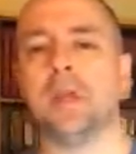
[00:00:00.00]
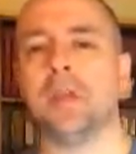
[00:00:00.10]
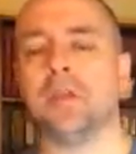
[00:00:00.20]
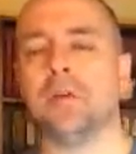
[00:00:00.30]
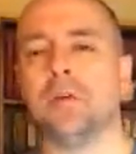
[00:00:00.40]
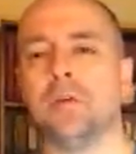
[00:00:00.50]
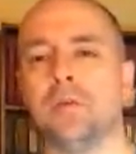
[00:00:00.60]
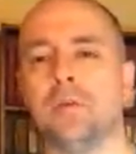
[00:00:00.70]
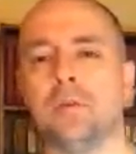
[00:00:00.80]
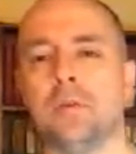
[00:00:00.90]
The
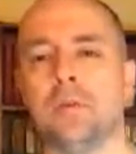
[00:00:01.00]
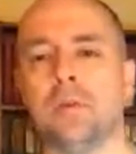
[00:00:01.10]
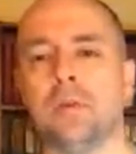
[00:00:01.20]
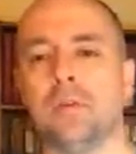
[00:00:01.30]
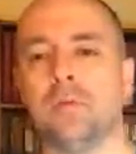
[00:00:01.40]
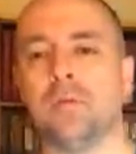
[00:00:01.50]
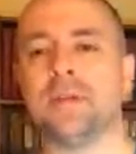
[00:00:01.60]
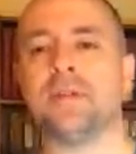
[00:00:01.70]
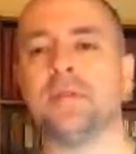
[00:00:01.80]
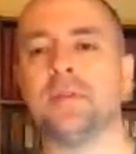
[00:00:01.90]

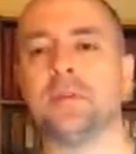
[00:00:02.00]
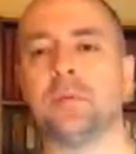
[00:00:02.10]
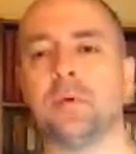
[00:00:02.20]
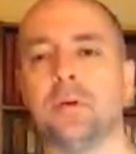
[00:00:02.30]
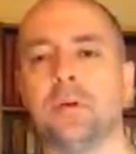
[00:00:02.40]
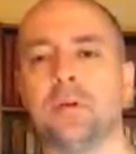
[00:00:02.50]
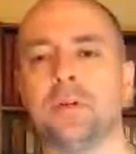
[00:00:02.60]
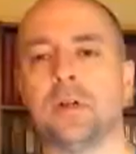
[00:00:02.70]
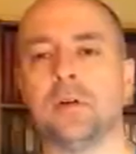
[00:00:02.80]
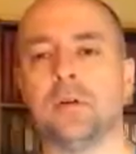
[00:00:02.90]
rest of his supporters
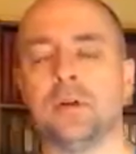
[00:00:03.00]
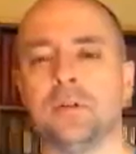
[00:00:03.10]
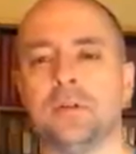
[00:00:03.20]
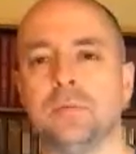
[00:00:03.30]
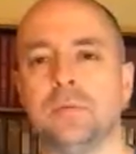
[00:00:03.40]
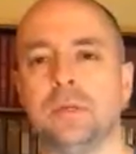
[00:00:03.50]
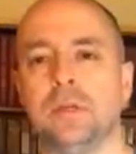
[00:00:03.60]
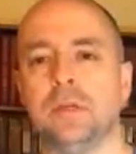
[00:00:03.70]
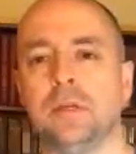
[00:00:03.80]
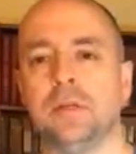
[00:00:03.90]
are going to
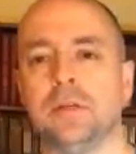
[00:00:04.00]
be